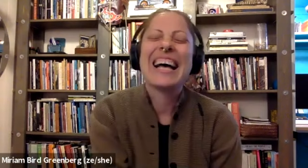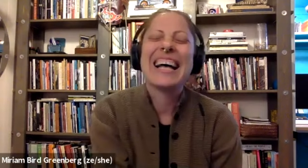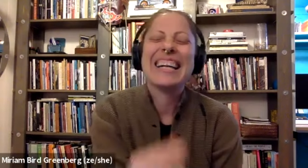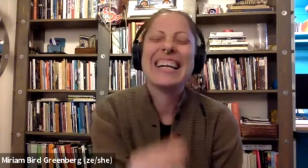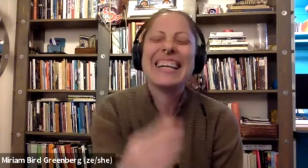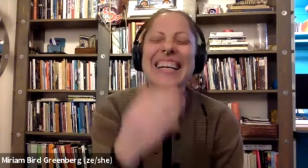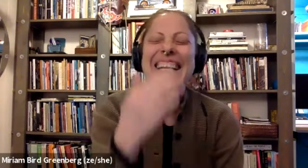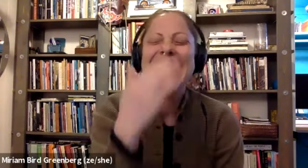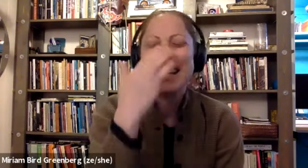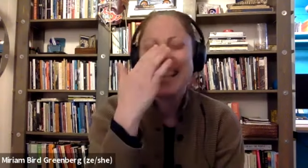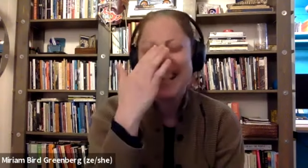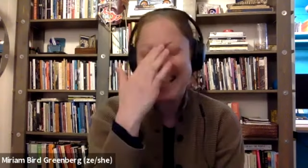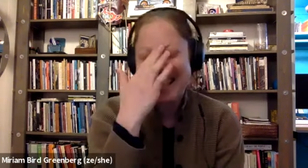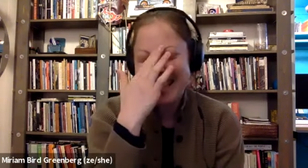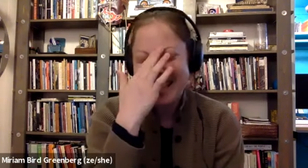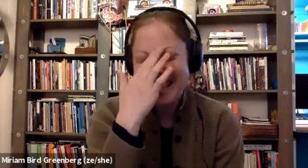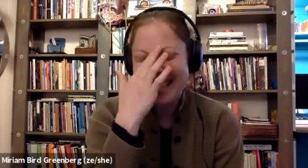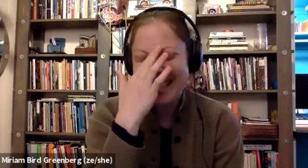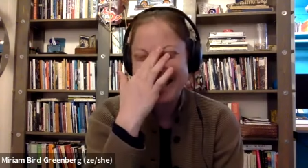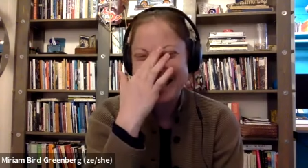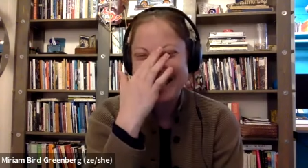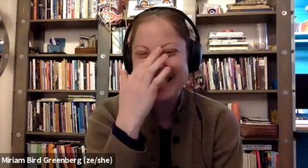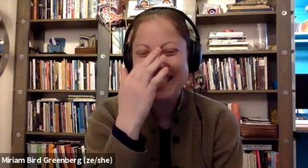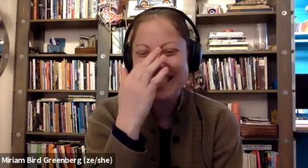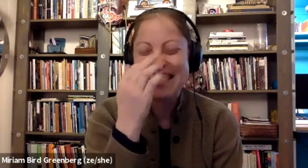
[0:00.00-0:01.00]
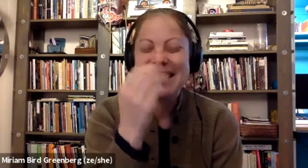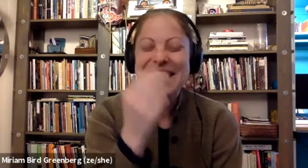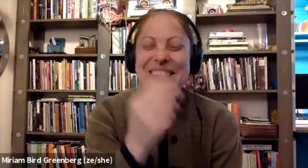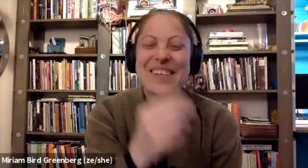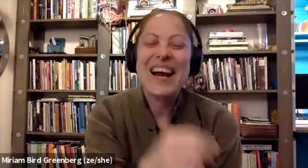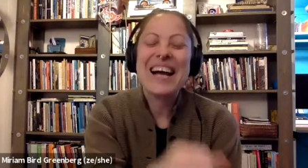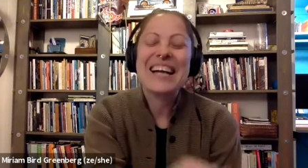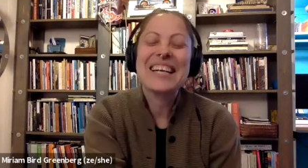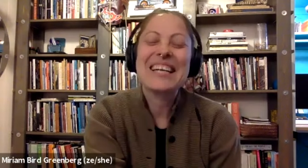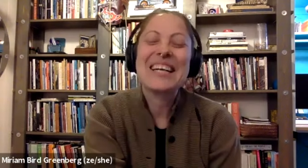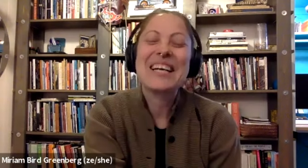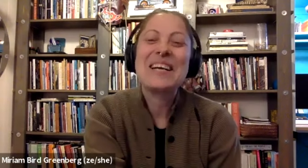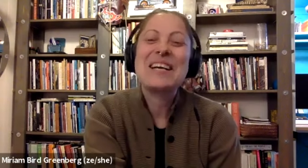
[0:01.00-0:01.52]
and it's
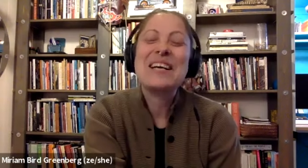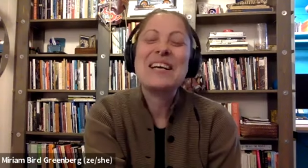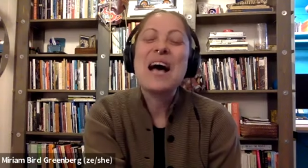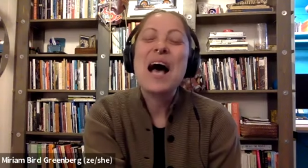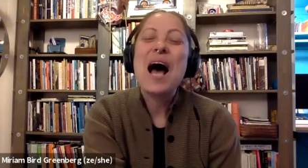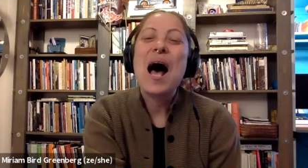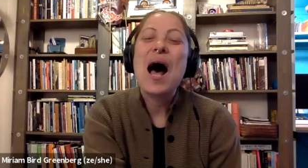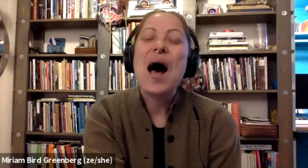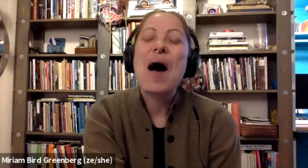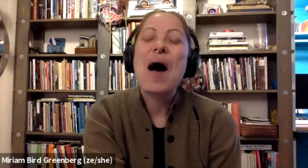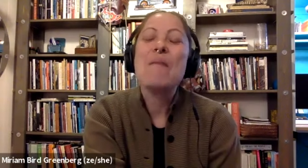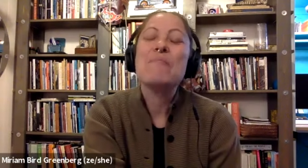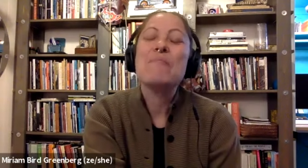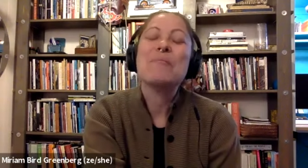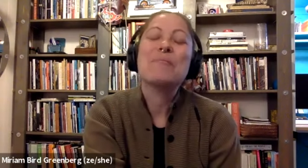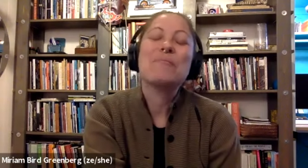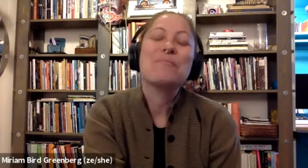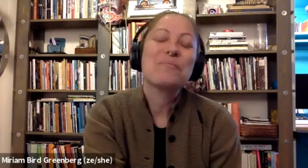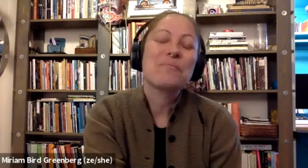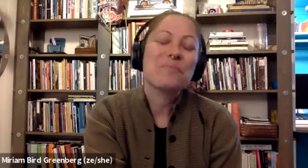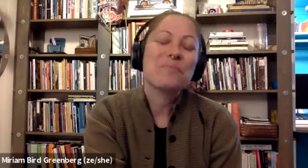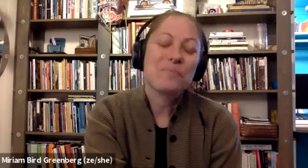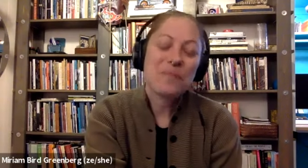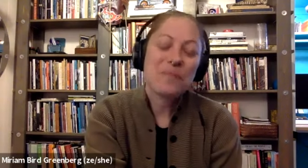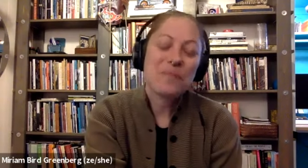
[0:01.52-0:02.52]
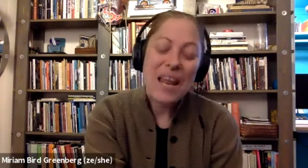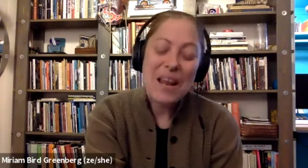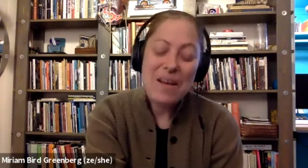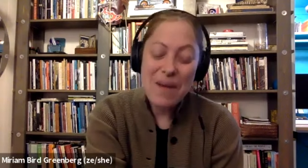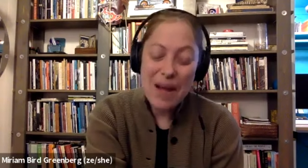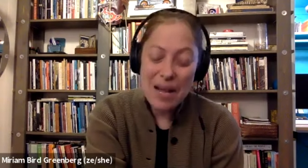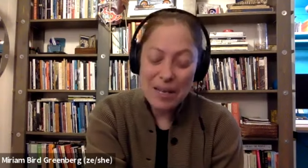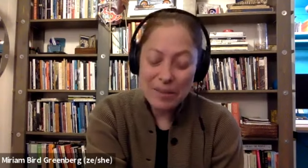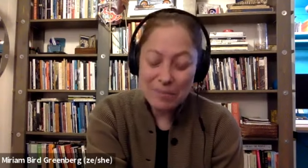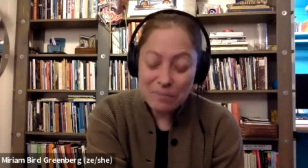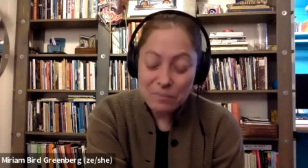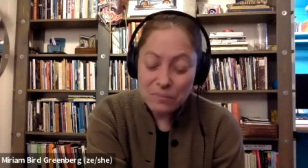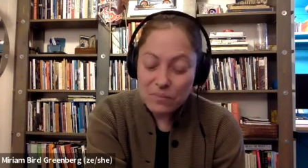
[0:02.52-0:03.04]
distracting. Um,
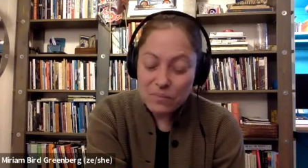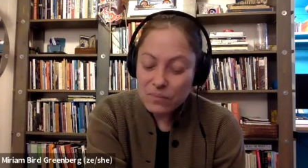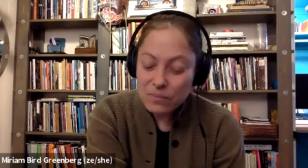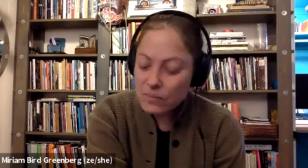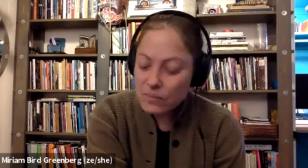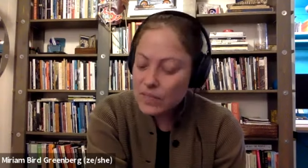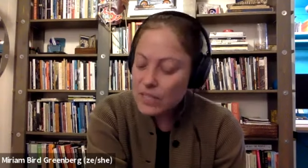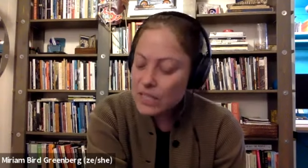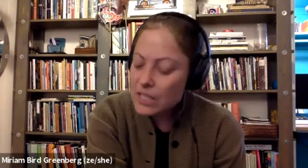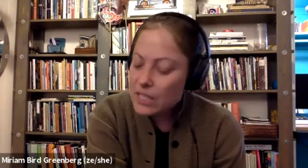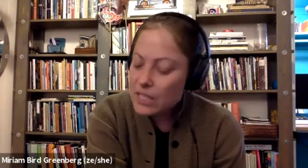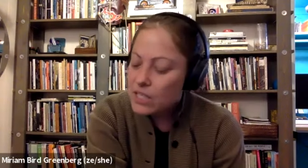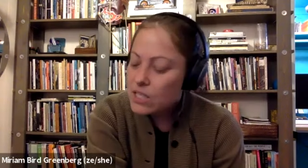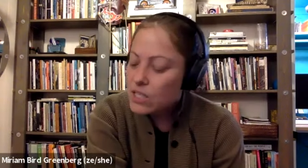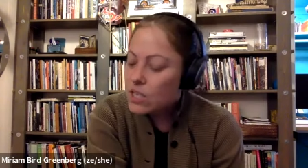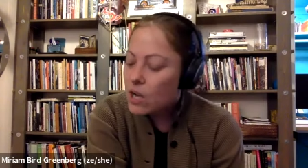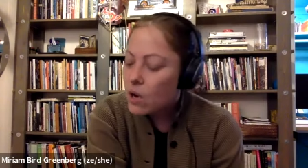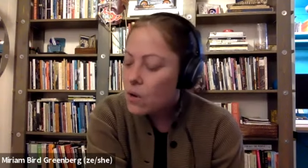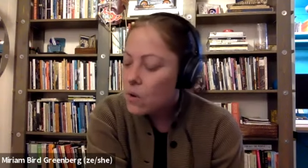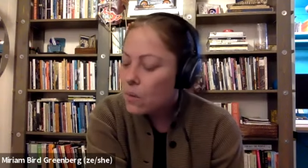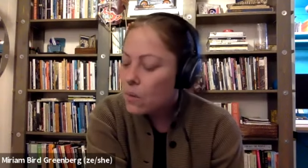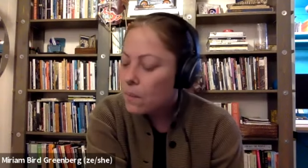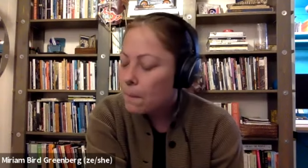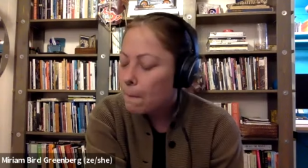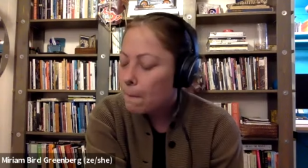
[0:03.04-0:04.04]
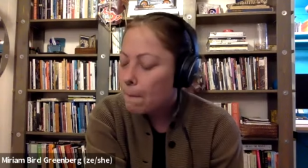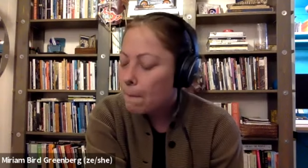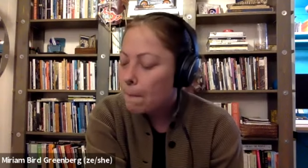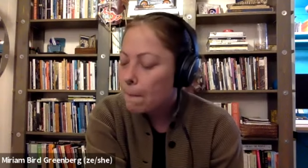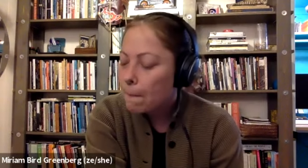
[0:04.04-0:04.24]
anyway, so